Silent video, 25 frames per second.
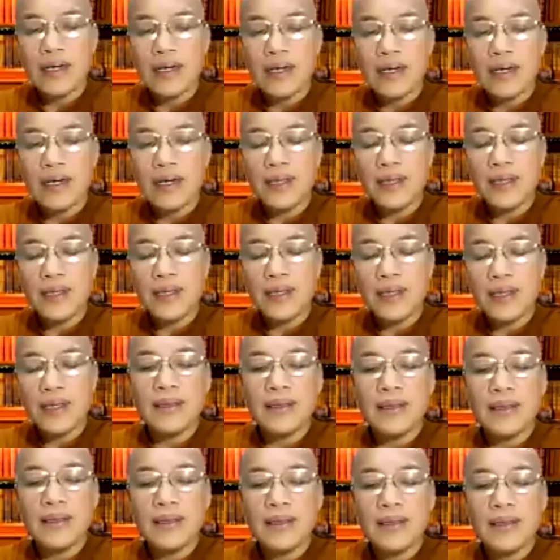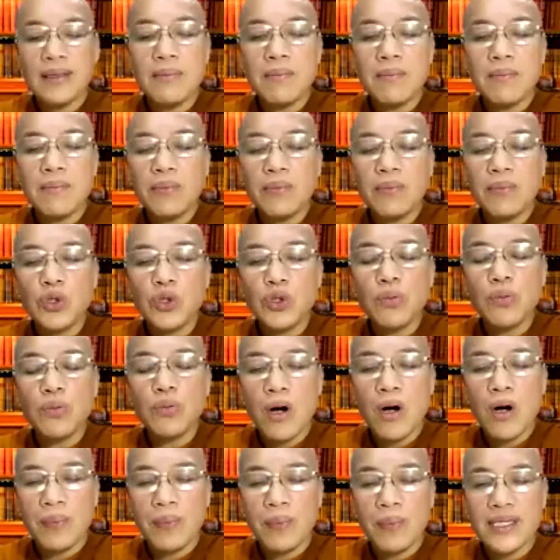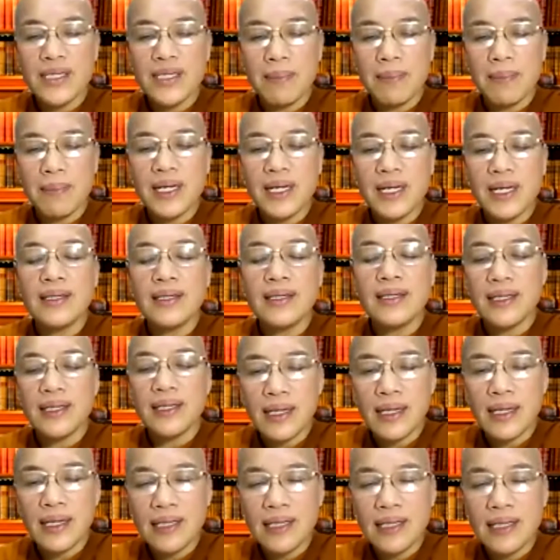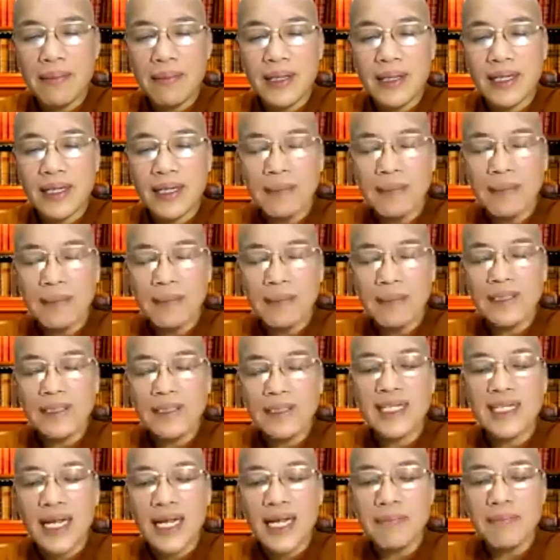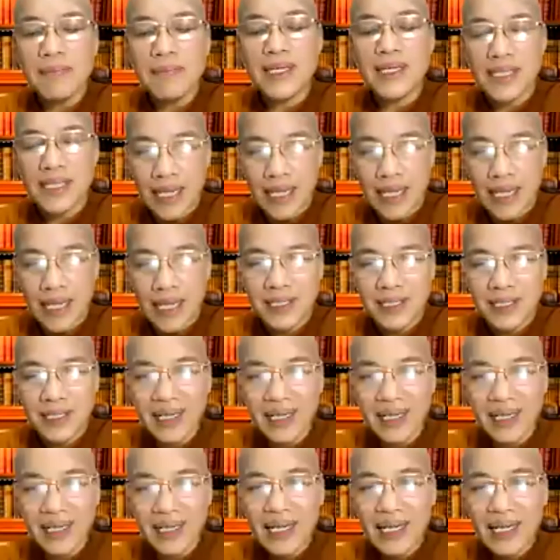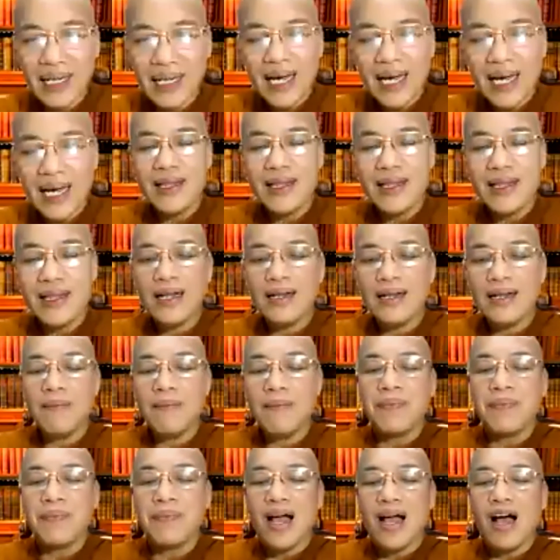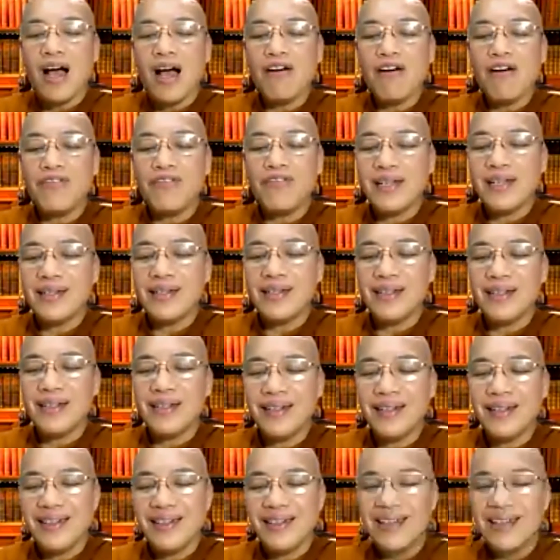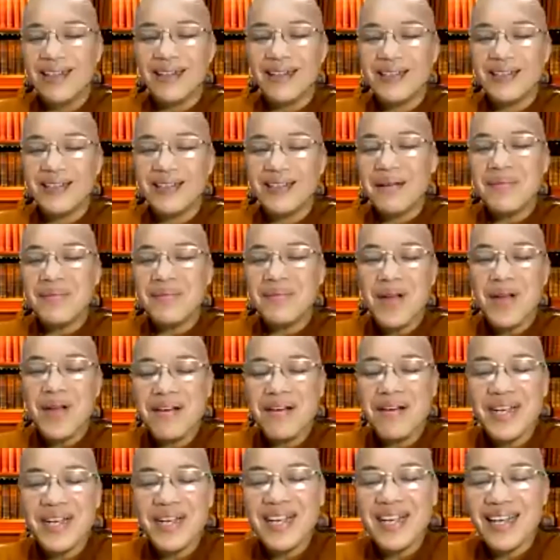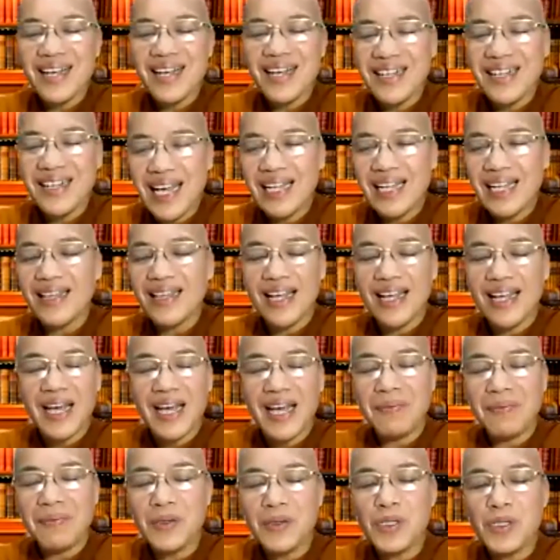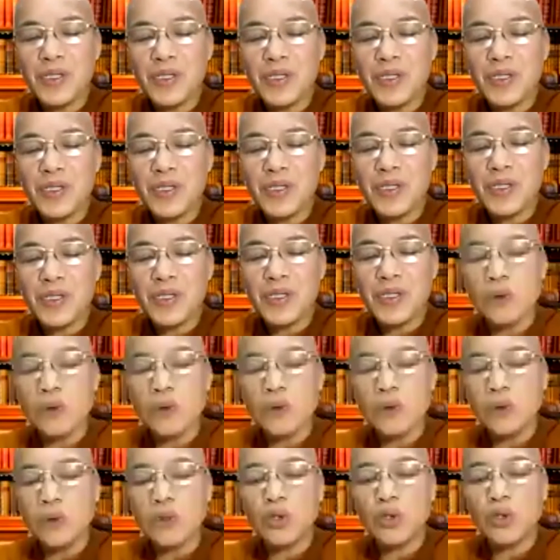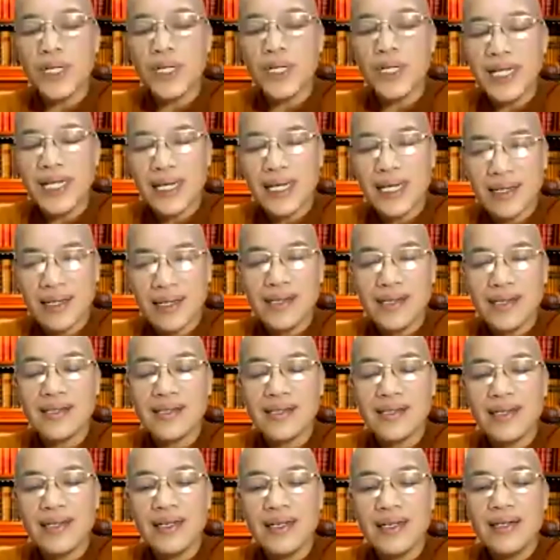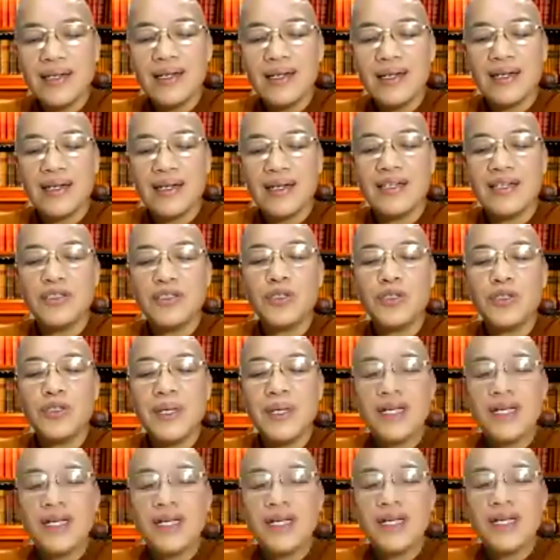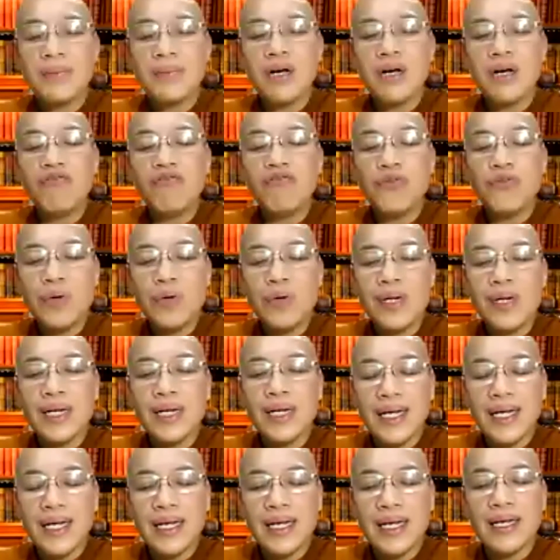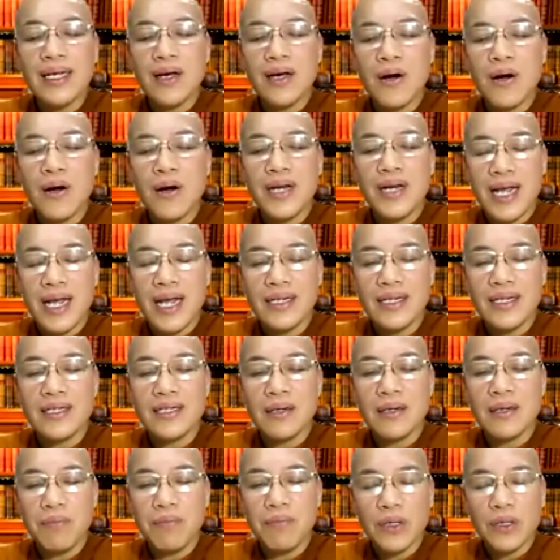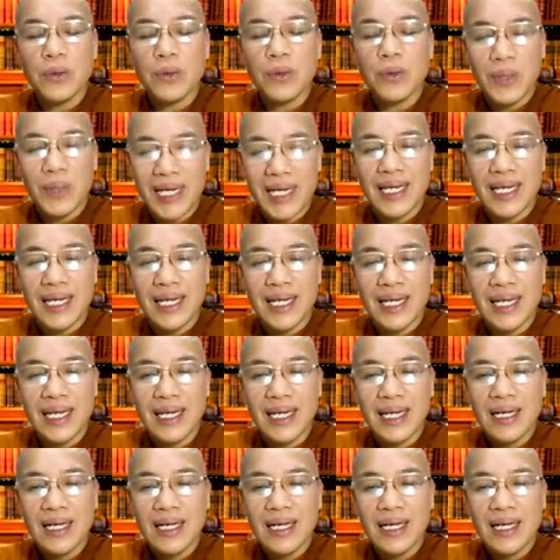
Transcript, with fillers: uh, with the two more precept. They become 10 precept. And then after samaneri, again, they have to spend two to three years uh, to become a fully ordained bhikkhuni.